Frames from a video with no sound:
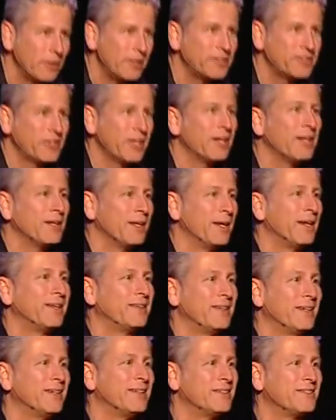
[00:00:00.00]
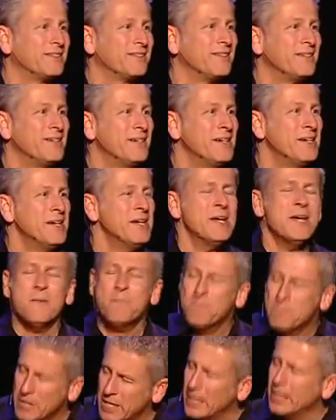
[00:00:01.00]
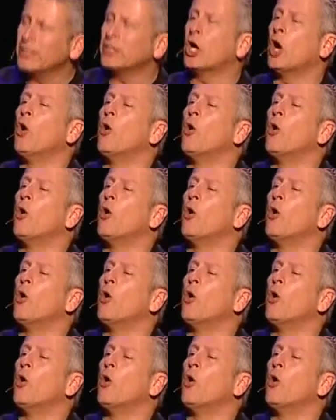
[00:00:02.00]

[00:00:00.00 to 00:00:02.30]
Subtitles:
when he said it like this. Men